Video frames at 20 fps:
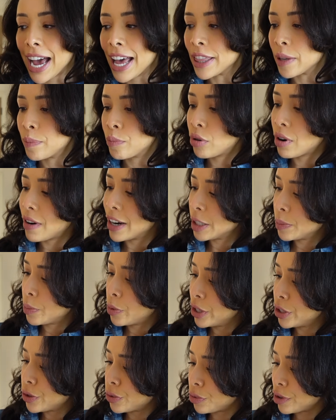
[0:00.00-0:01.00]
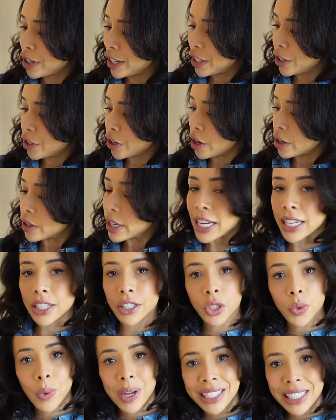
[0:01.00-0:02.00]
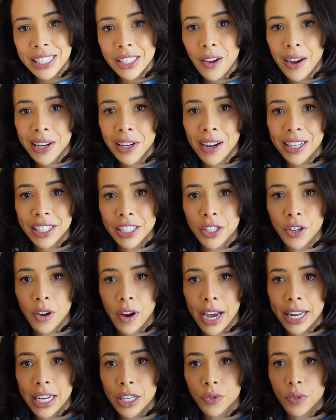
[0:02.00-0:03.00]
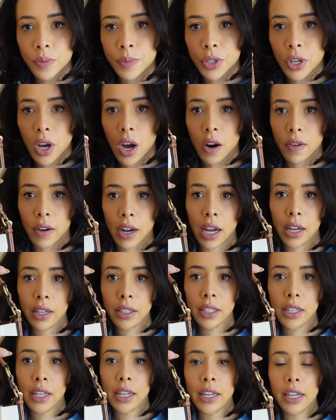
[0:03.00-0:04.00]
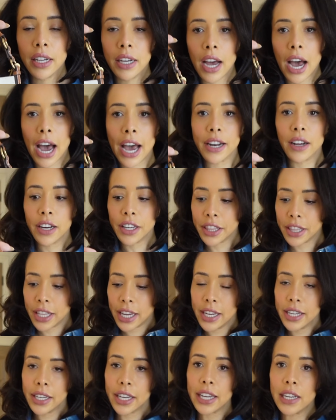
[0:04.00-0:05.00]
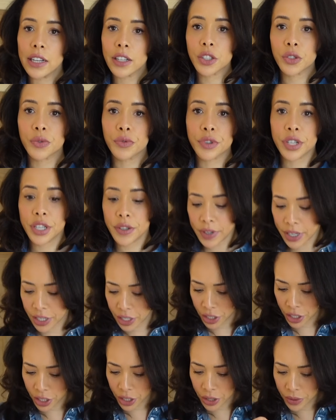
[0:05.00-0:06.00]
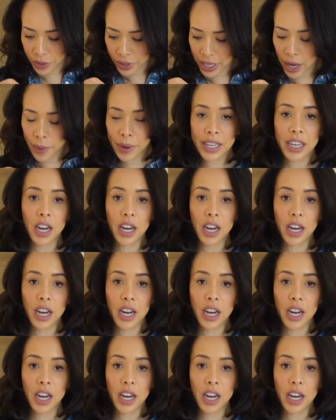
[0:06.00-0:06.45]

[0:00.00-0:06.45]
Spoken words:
and the price point's really good. It's $29.99, it's from ZARA, and I think it looks really, really cute. Now it